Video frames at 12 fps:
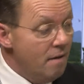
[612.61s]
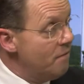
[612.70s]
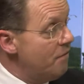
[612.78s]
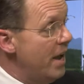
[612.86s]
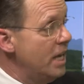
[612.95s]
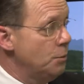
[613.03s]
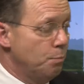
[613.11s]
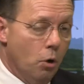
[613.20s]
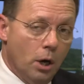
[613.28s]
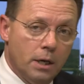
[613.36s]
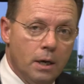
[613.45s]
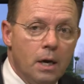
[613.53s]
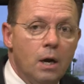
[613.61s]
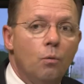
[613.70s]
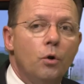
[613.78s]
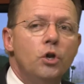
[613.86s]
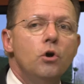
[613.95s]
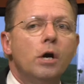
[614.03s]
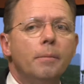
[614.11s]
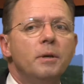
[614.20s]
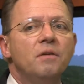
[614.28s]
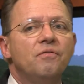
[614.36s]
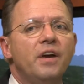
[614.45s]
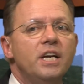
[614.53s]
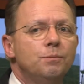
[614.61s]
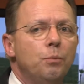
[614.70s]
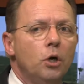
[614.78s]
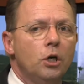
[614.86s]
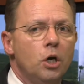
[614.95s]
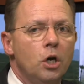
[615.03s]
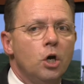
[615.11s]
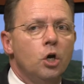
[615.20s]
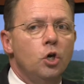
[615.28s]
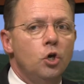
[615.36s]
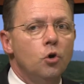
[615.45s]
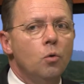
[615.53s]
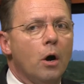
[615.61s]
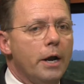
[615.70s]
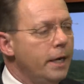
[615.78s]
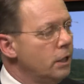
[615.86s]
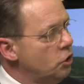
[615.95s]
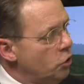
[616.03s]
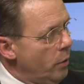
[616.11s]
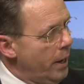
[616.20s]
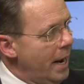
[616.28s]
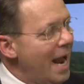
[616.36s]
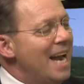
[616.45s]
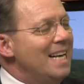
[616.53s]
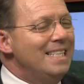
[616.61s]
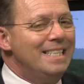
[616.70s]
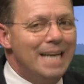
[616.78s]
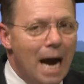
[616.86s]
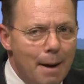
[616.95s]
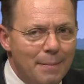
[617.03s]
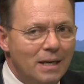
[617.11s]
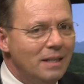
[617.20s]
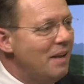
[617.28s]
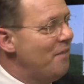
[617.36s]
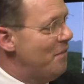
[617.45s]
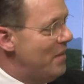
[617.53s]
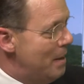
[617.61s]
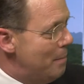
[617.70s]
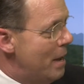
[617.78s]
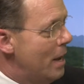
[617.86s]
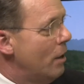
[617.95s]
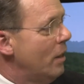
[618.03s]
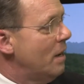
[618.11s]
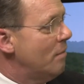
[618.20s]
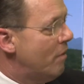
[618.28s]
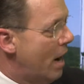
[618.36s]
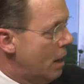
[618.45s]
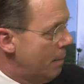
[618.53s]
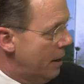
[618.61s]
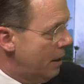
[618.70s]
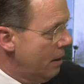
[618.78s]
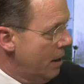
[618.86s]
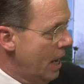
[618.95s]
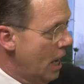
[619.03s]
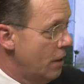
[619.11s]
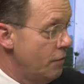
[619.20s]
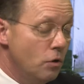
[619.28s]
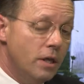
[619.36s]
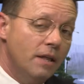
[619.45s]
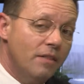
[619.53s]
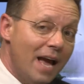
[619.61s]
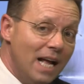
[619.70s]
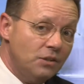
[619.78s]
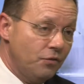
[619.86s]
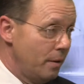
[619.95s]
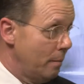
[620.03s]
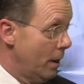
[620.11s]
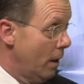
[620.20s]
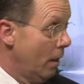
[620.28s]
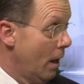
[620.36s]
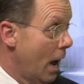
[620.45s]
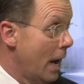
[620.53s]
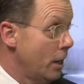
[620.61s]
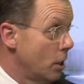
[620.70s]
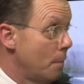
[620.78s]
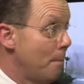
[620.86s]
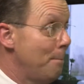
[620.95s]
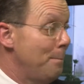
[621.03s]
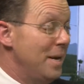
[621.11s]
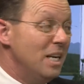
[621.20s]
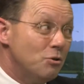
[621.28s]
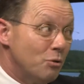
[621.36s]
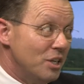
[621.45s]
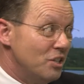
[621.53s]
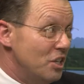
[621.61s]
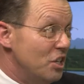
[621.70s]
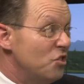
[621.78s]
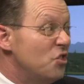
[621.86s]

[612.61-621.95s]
Facebook, when you come into Facebook, you are entering a dominantly female environment. And if you think that's female, I hear Pinterest is